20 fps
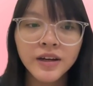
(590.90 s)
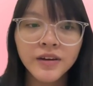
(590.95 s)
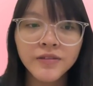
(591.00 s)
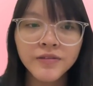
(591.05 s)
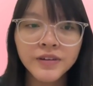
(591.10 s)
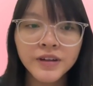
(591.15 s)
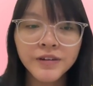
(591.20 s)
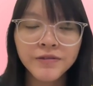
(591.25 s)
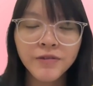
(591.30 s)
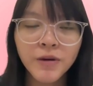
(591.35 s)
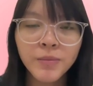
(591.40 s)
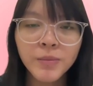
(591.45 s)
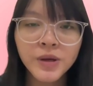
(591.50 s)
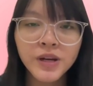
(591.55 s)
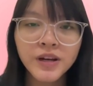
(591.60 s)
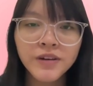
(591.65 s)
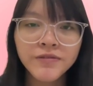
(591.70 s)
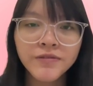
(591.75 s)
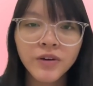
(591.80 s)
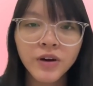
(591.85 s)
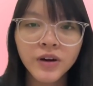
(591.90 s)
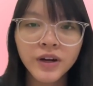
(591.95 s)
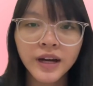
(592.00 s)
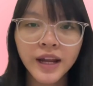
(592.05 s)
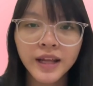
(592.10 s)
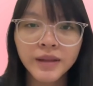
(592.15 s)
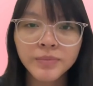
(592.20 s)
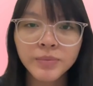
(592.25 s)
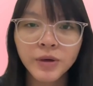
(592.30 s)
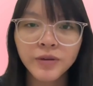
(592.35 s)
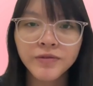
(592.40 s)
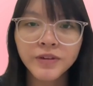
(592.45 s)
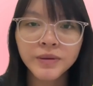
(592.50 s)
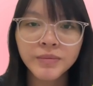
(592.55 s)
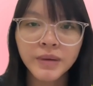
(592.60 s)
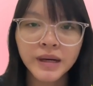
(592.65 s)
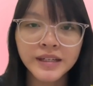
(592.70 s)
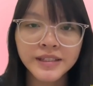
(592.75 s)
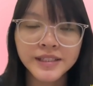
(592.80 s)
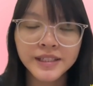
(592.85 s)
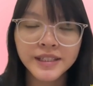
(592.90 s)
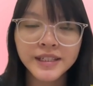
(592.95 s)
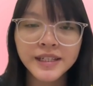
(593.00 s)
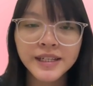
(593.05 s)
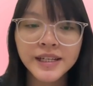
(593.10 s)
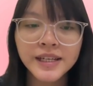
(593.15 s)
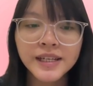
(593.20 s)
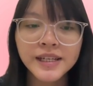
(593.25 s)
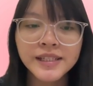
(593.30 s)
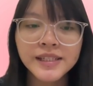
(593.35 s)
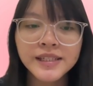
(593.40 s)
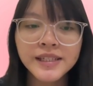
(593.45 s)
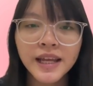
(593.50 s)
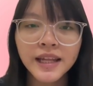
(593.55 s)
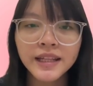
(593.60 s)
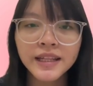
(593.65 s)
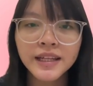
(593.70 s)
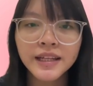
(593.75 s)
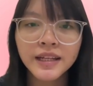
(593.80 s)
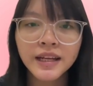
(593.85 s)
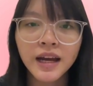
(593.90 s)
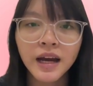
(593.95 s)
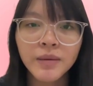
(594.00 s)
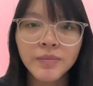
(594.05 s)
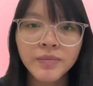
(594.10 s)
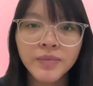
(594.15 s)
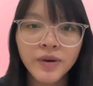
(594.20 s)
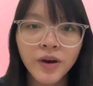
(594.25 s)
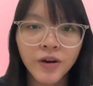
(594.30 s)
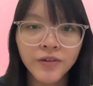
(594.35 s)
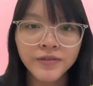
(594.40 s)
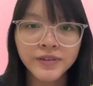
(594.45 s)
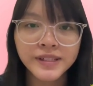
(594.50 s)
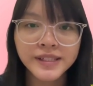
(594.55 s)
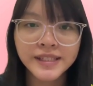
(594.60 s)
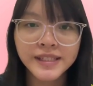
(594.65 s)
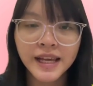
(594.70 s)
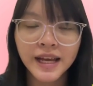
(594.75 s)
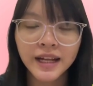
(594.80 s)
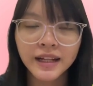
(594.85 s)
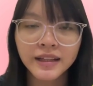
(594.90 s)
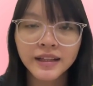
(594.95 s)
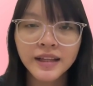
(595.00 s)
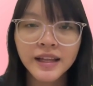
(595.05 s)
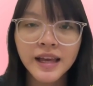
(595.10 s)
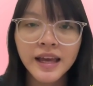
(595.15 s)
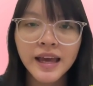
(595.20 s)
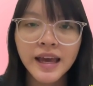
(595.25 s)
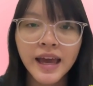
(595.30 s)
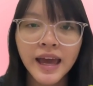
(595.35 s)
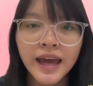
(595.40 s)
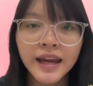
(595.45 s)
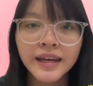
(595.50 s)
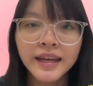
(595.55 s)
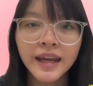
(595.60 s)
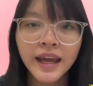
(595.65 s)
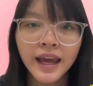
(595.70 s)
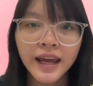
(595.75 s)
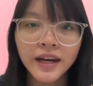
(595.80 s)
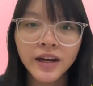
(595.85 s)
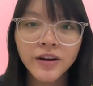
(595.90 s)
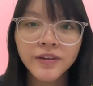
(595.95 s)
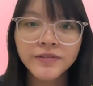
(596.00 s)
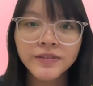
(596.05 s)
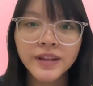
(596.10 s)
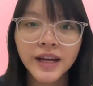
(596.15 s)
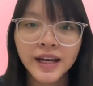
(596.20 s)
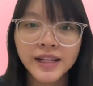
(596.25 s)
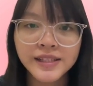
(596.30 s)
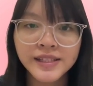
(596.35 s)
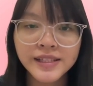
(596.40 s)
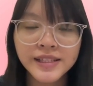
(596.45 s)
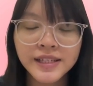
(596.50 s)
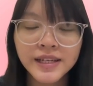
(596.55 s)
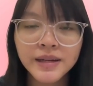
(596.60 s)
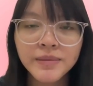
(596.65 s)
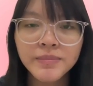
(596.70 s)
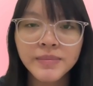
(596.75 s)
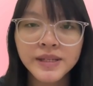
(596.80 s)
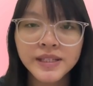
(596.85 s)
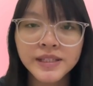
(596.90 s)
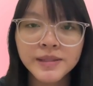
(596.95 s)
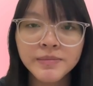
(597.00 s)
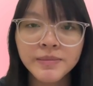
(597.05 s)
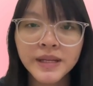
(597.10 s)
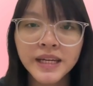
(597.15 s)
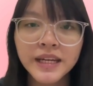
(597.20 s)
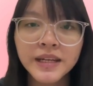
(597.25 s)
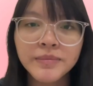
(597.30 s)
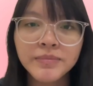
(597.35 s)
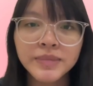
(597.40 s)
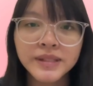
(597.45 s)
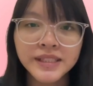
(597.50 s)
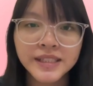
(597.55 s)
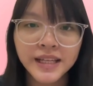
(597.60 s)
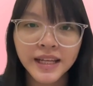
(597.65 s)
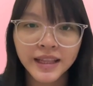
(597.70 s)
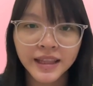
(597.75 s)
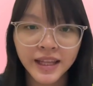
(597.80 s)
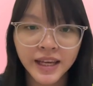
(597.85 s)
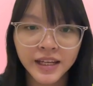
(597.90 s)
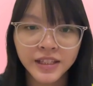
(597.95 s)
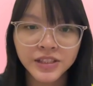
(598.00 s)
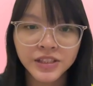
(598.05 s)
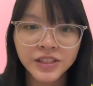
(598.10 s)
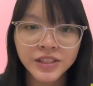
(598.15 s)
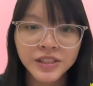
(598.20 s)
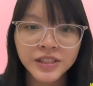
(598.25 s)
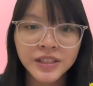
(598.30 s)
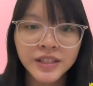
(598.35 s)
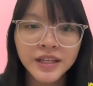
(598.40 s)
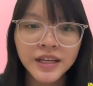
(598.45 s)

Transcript: The formula for net profit margin is net income over sale, and the end of the answer must be in percentage.